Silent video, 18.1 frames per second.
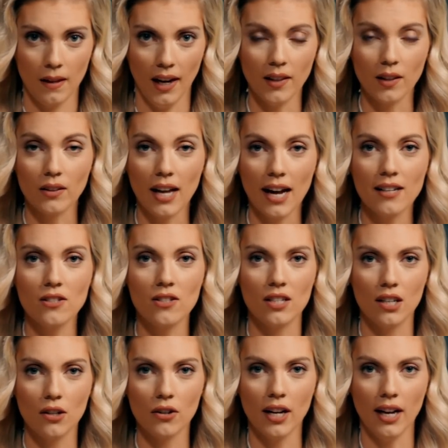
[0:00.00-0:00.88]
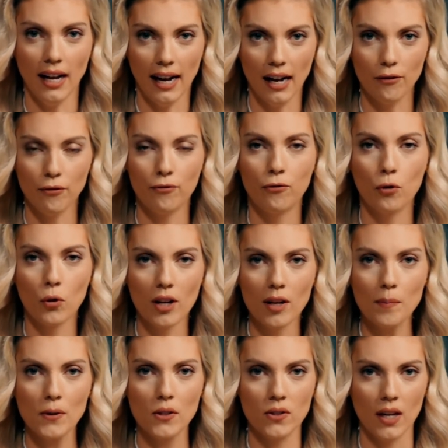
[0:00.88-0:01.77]
In the last year and a half,
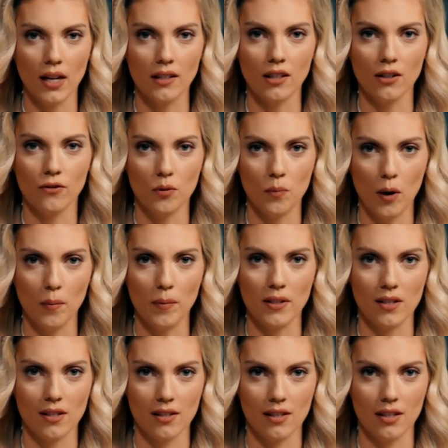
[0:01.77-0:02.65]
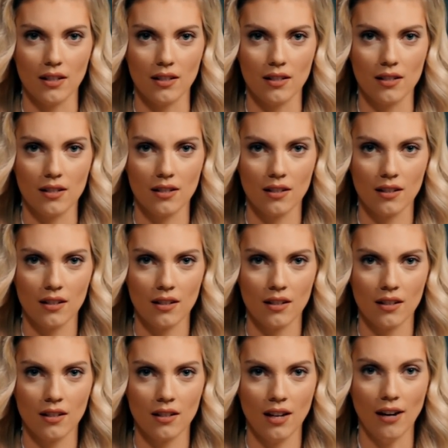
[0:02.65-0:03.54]
forty percent of small businesses
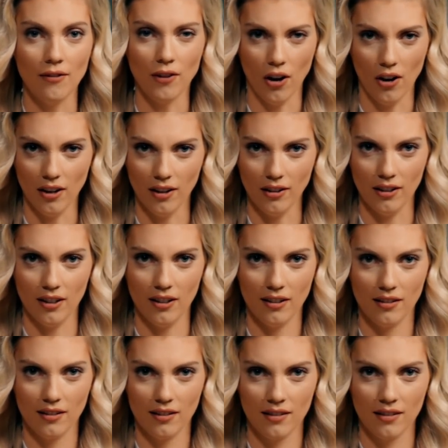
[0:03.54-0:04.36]
have gone under.